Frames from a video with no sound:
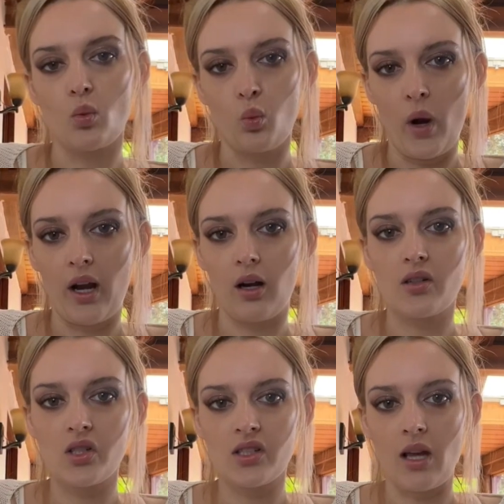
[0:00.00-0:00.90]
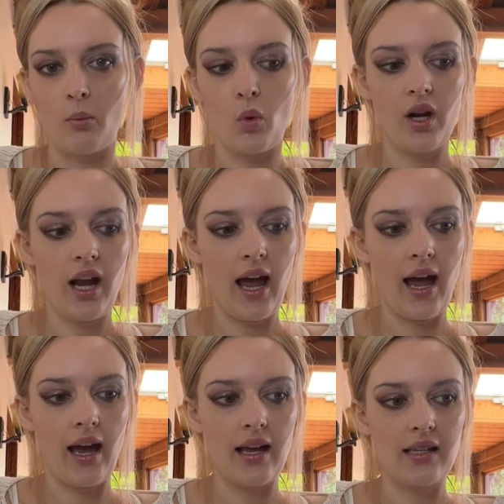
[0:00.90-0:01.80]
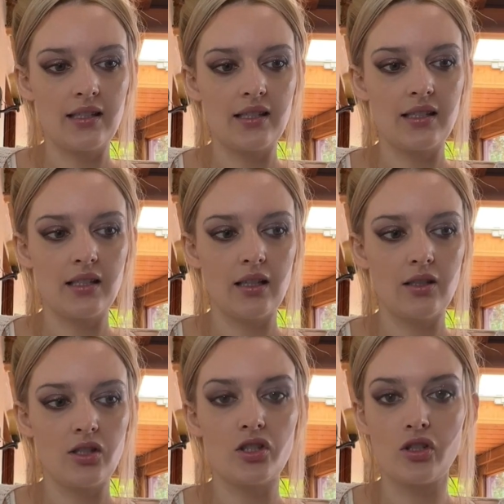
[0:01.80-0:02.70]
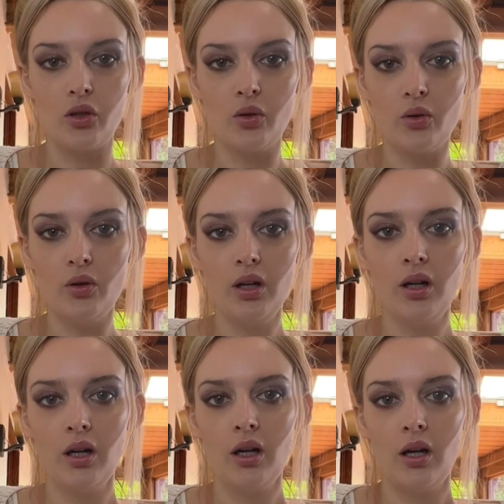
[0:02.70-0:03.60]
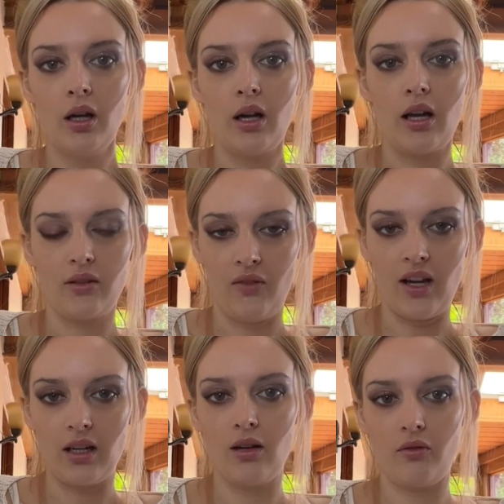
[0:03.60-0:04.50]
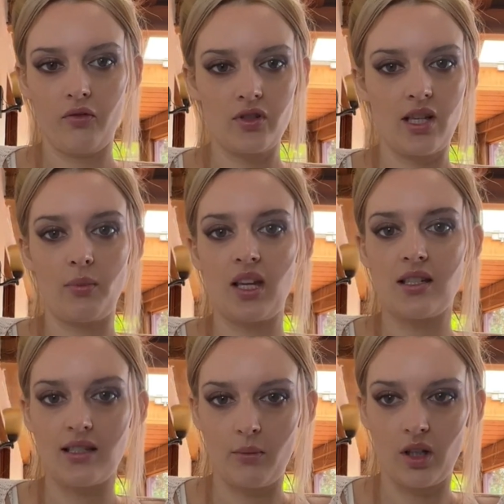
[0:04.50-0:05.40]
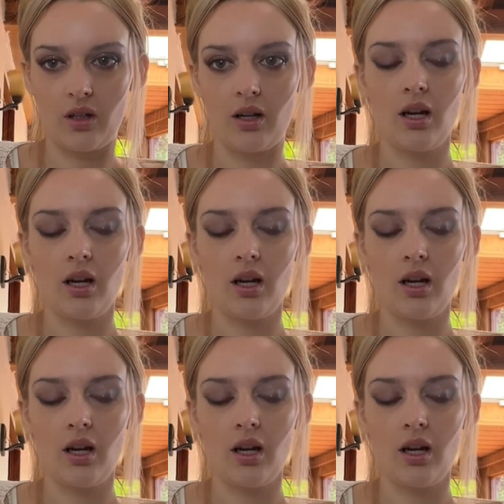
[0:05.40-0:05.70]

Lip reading: where someone has sued a defendant for something similar.